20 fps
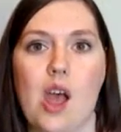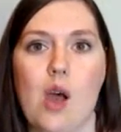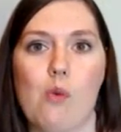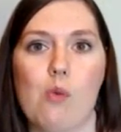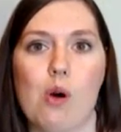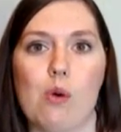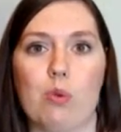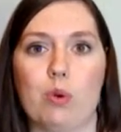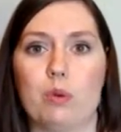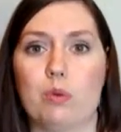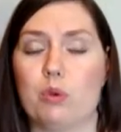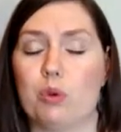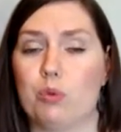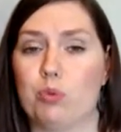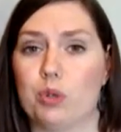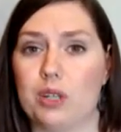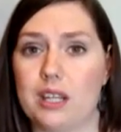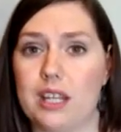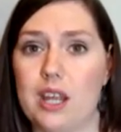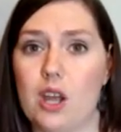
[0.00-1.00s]
What we were
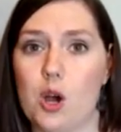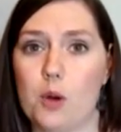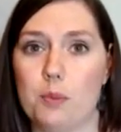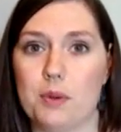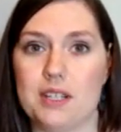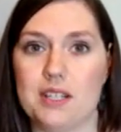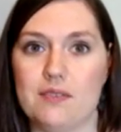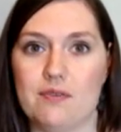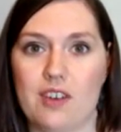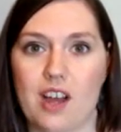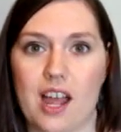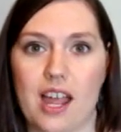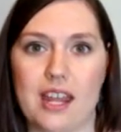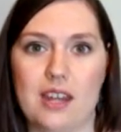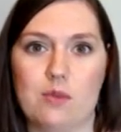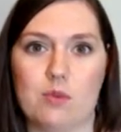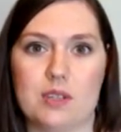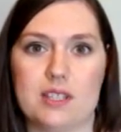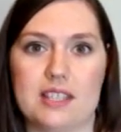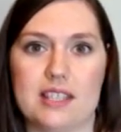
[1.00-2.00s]
really hoping to
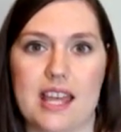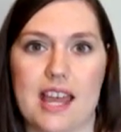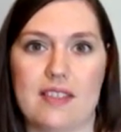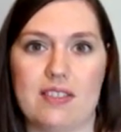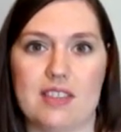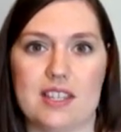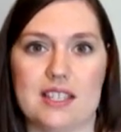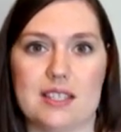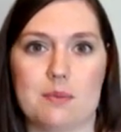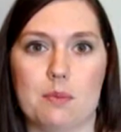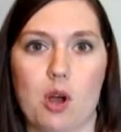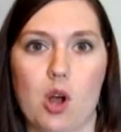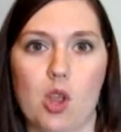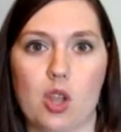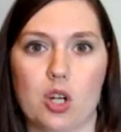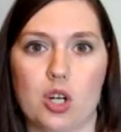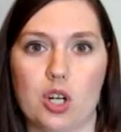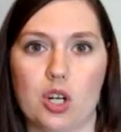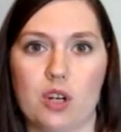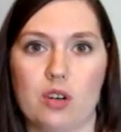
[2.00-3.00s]
find was that the
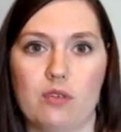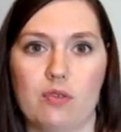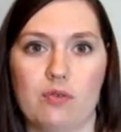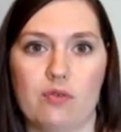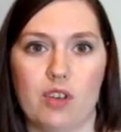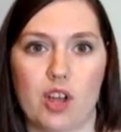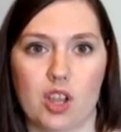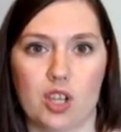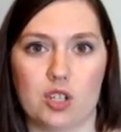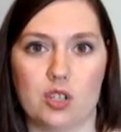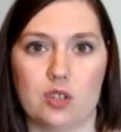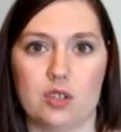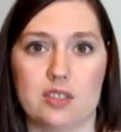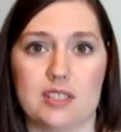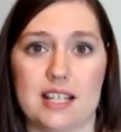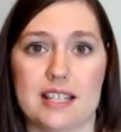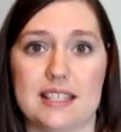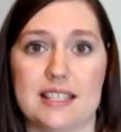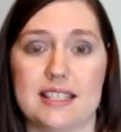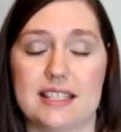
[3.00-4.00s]
smaller follicles
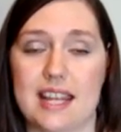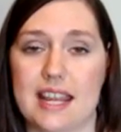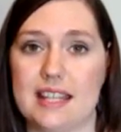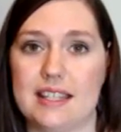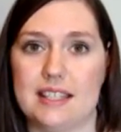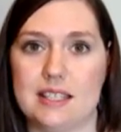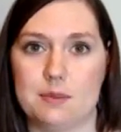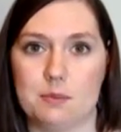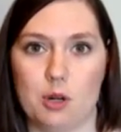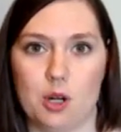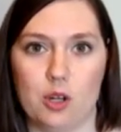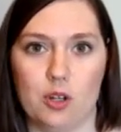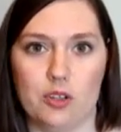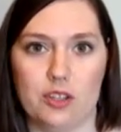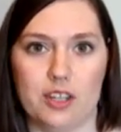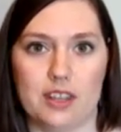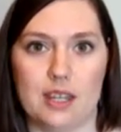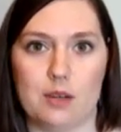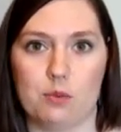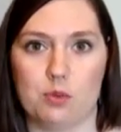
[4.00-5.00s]
had stayed small,
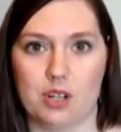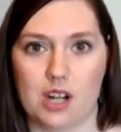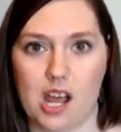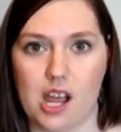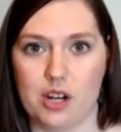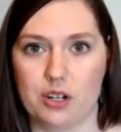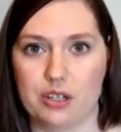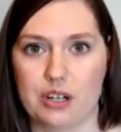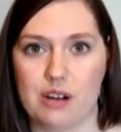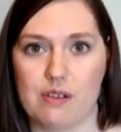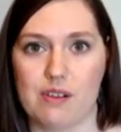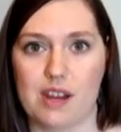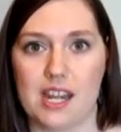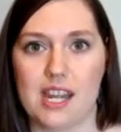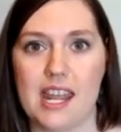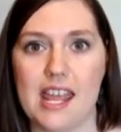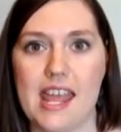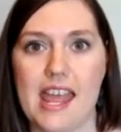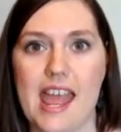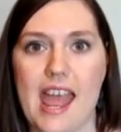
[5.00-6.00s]
that they were not growing,
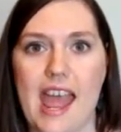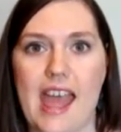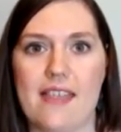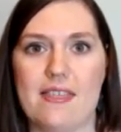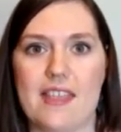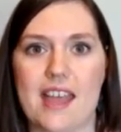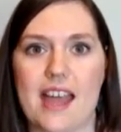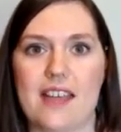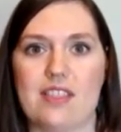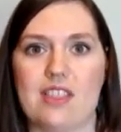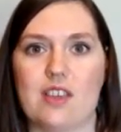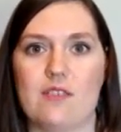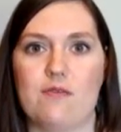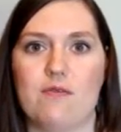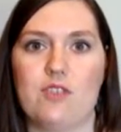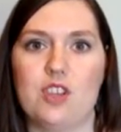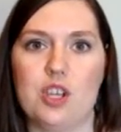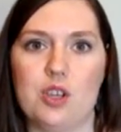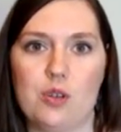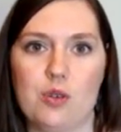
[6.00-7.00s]
and that the
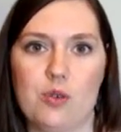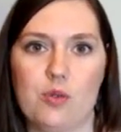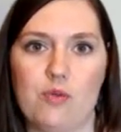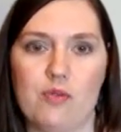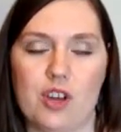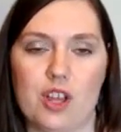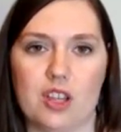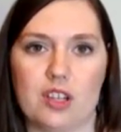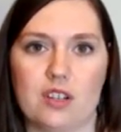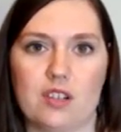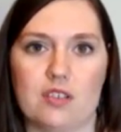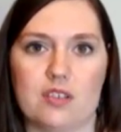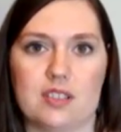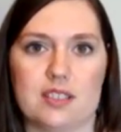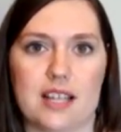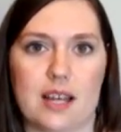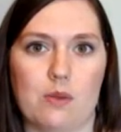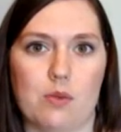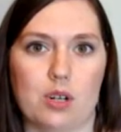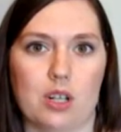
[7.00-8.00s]
few follicles
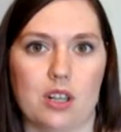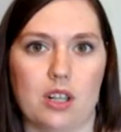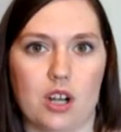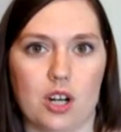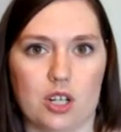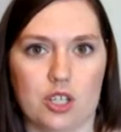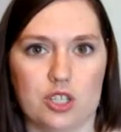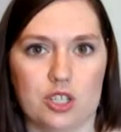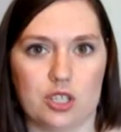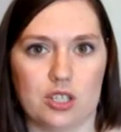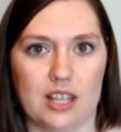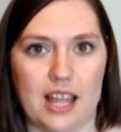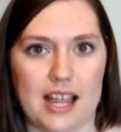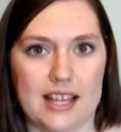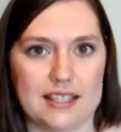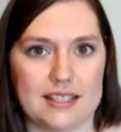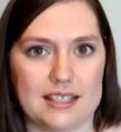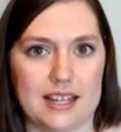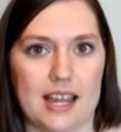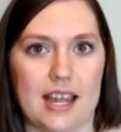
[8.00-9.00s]
that were larger
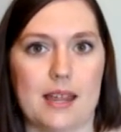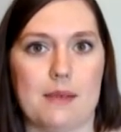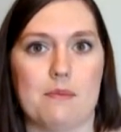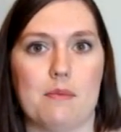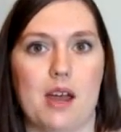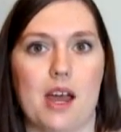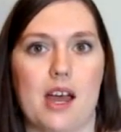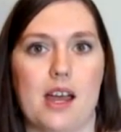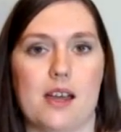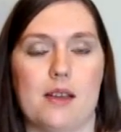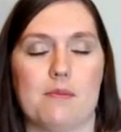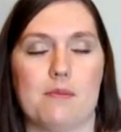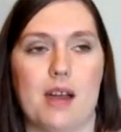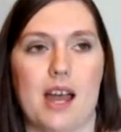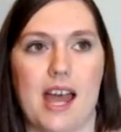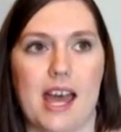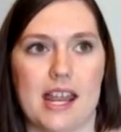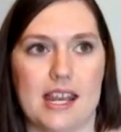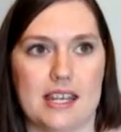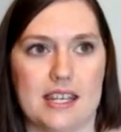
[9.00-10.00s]
last time, I
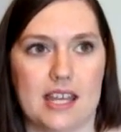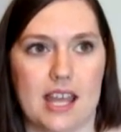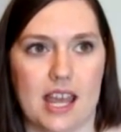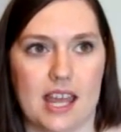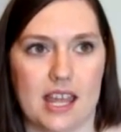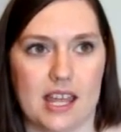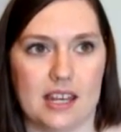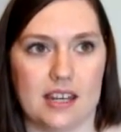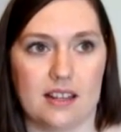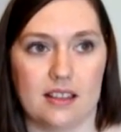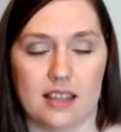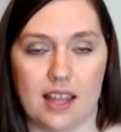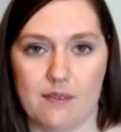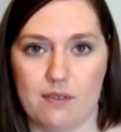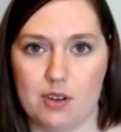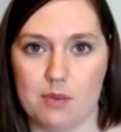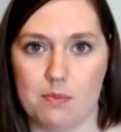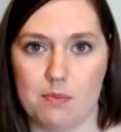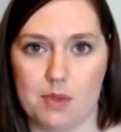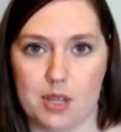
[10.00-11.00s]
had an
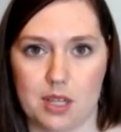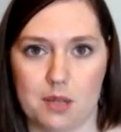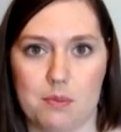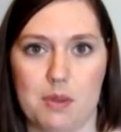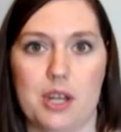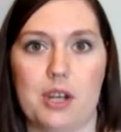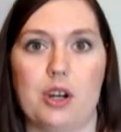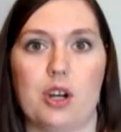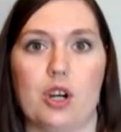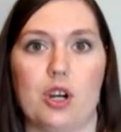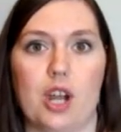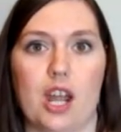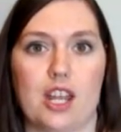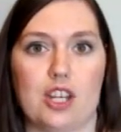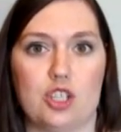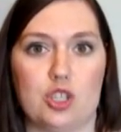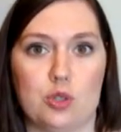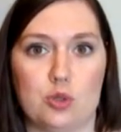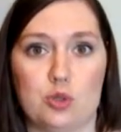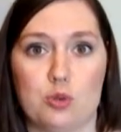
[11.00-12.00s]
11 millimeter
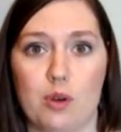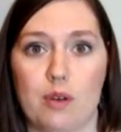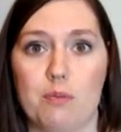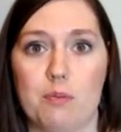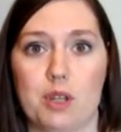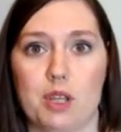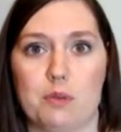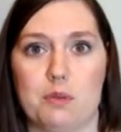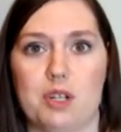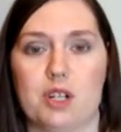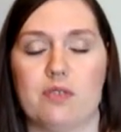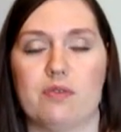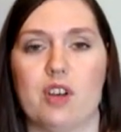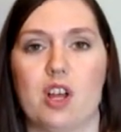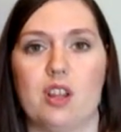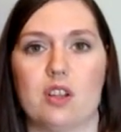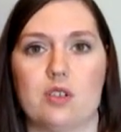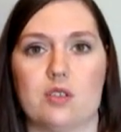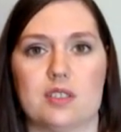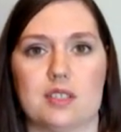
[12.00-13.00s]
and two 12 millimeter
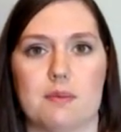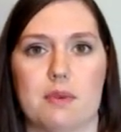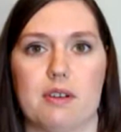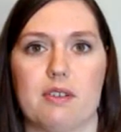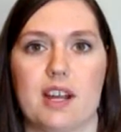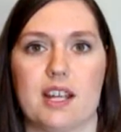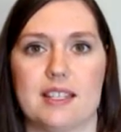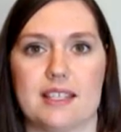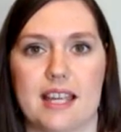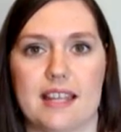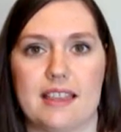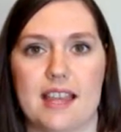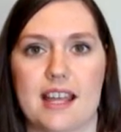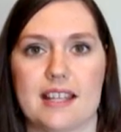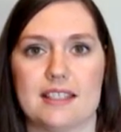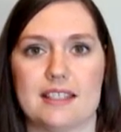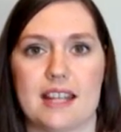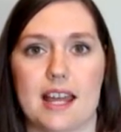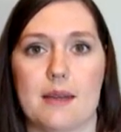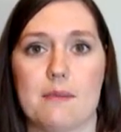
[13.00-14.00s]
follicles on my right side
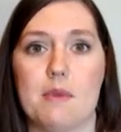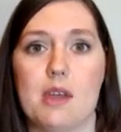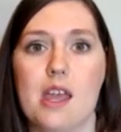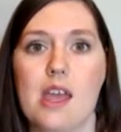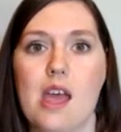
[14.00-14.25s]
last time.